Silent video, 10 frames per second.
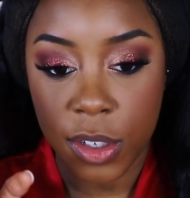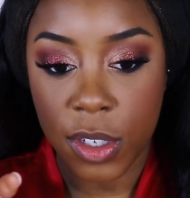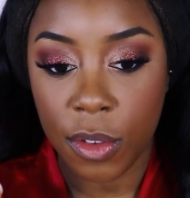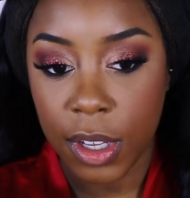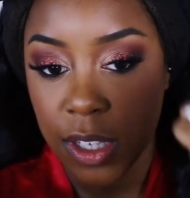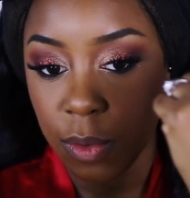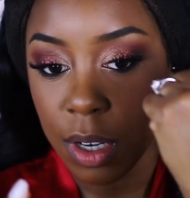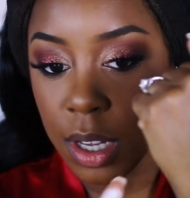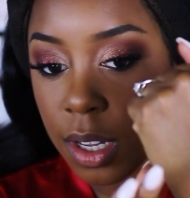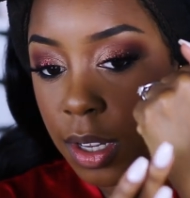So this
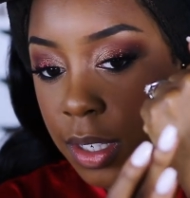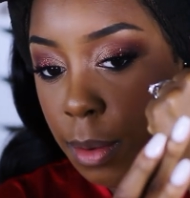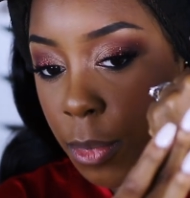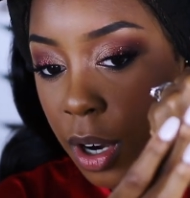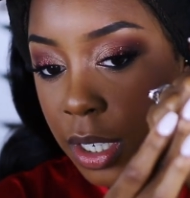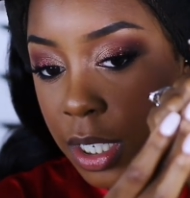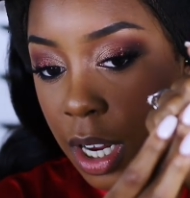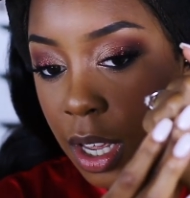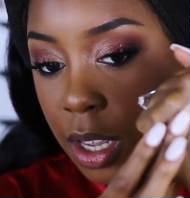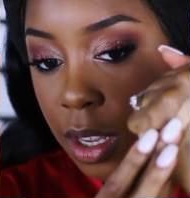one is Marc
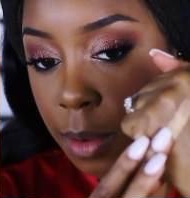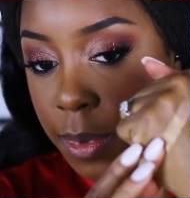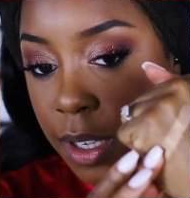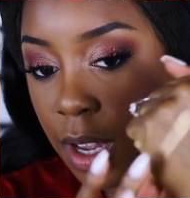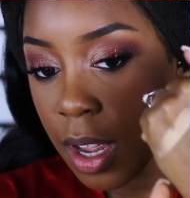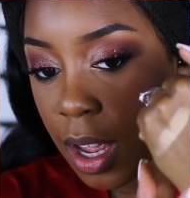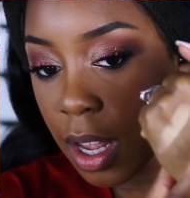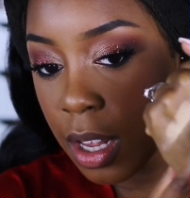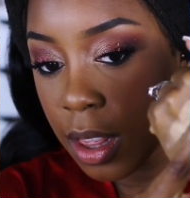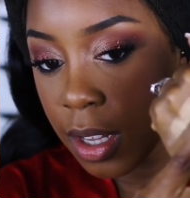Jacobs
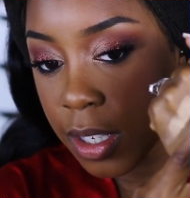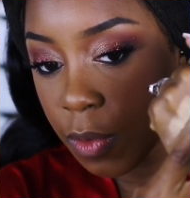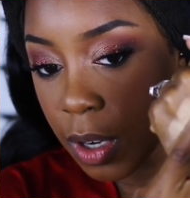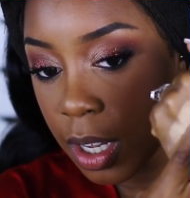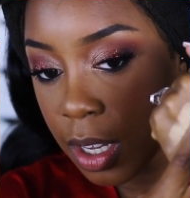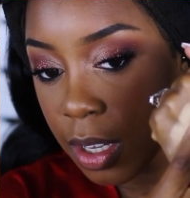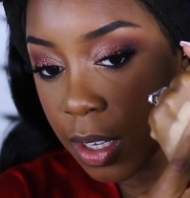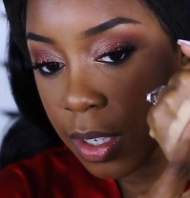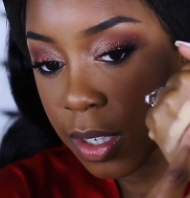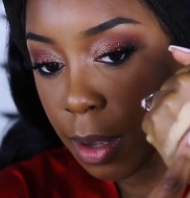and then this one
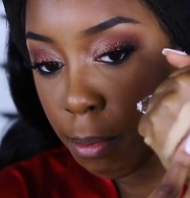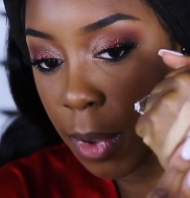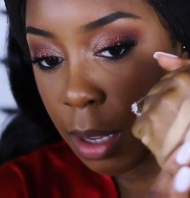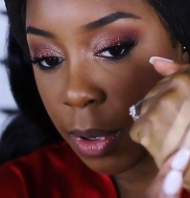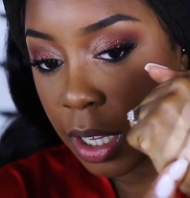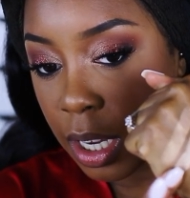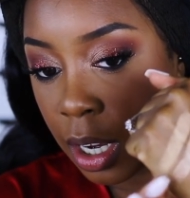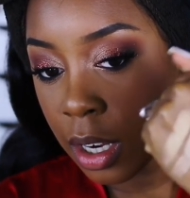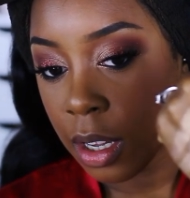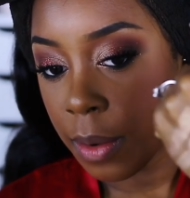is
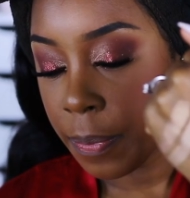Maybelline.